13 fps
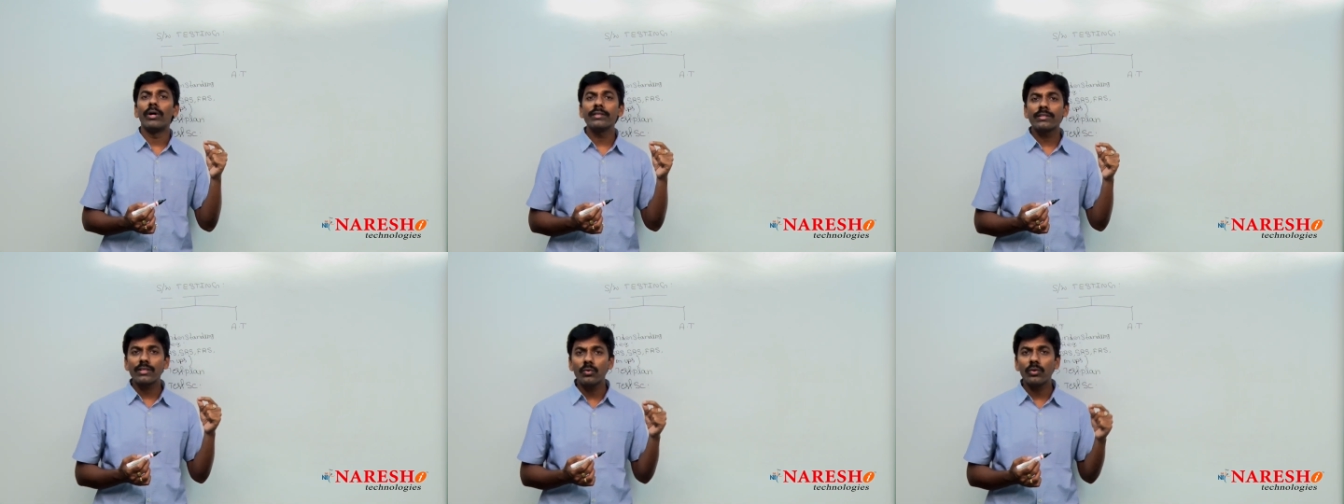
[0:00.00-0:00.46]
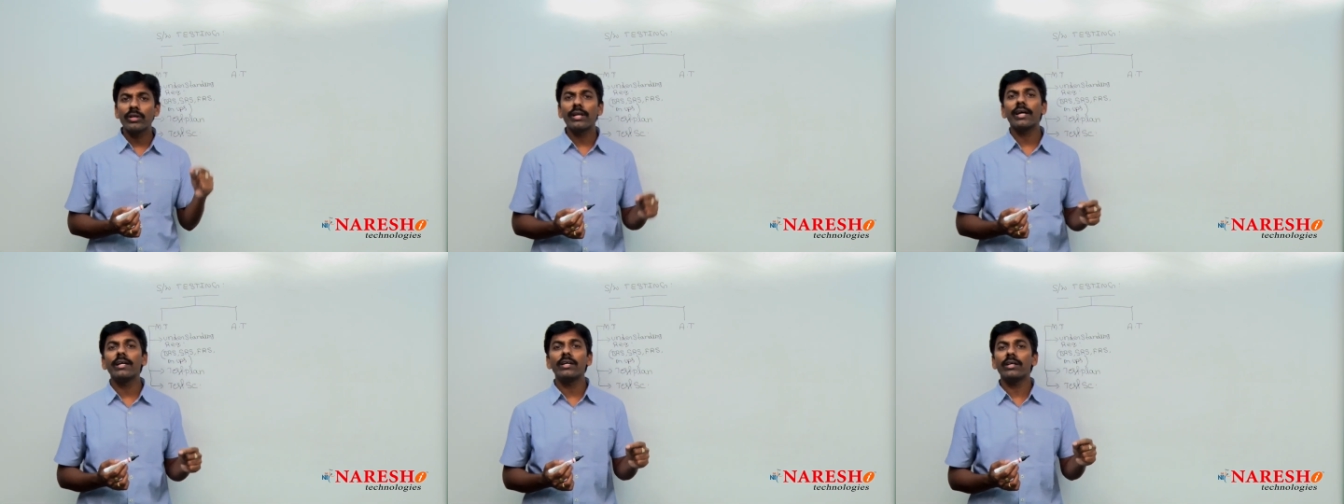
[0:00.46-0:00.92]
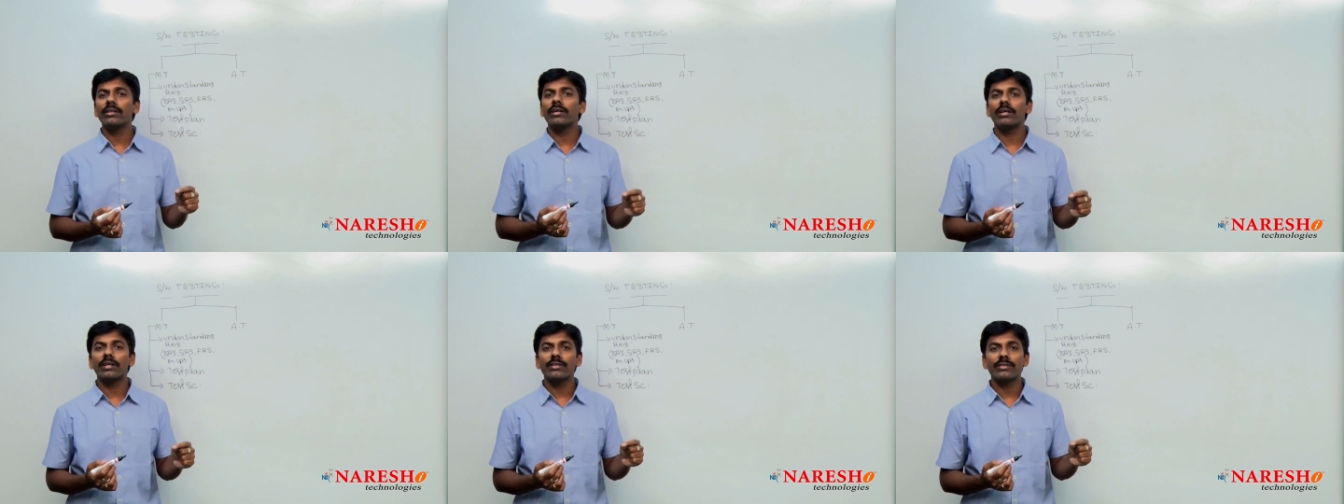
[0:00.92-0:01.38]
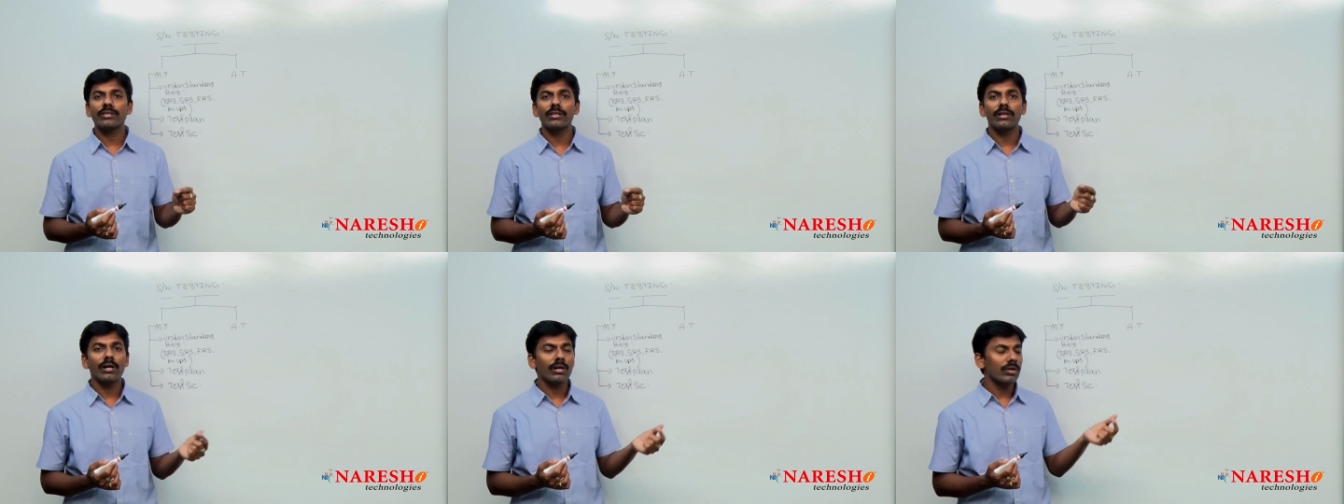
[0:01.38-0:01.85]
Once you are writing the test
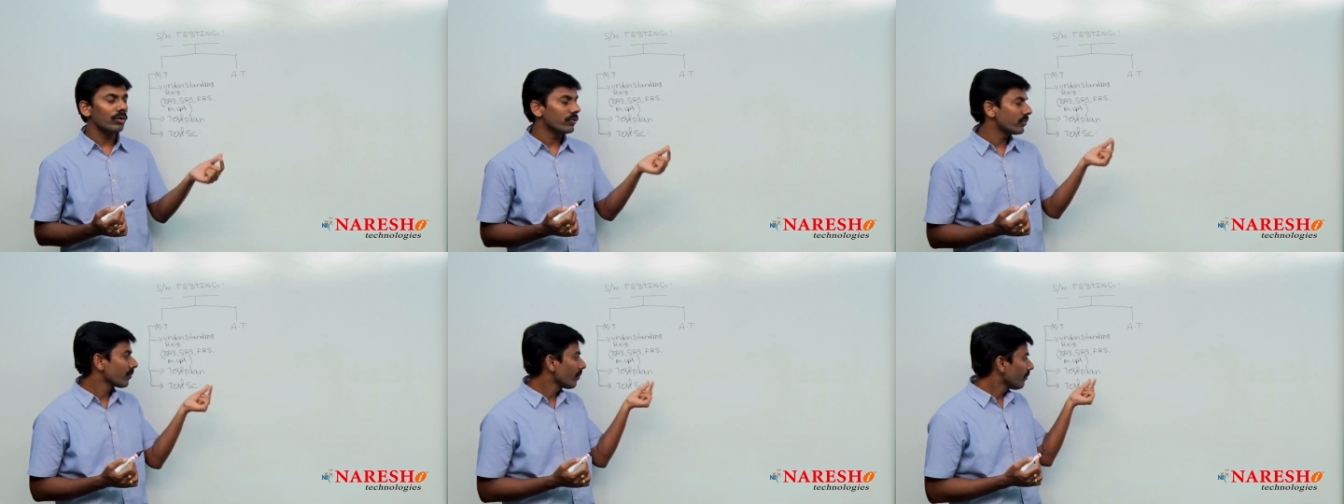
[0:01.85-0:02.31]
scenarios,